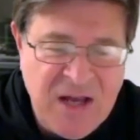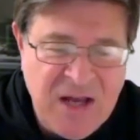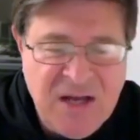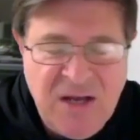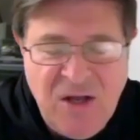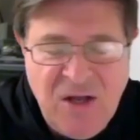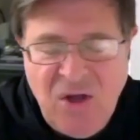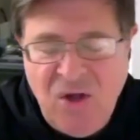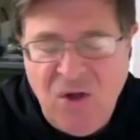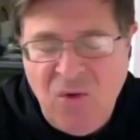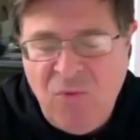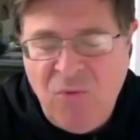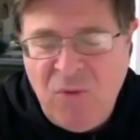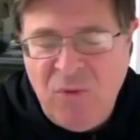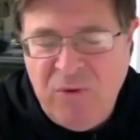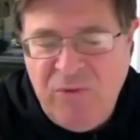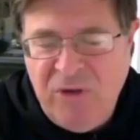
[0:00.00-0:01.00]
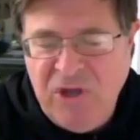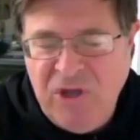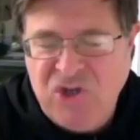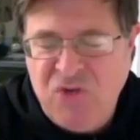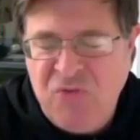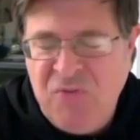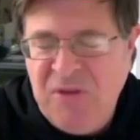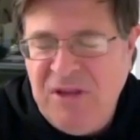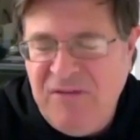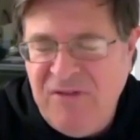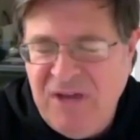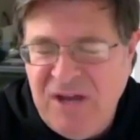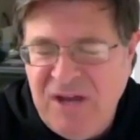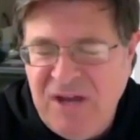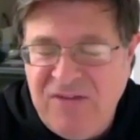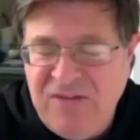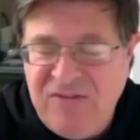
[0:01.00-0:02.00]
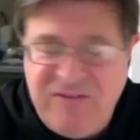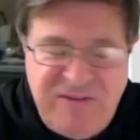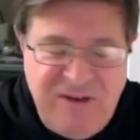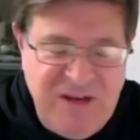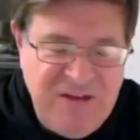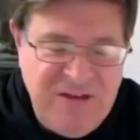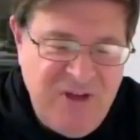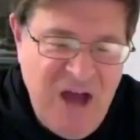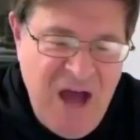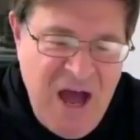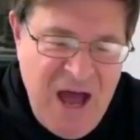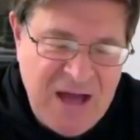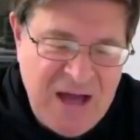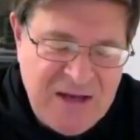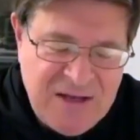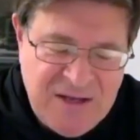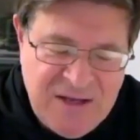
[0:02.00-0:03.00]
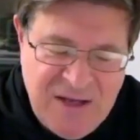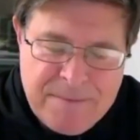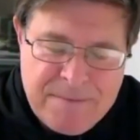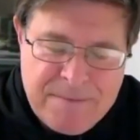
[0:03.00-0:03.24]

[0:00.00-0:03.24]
And what we really should be living in is the city of God.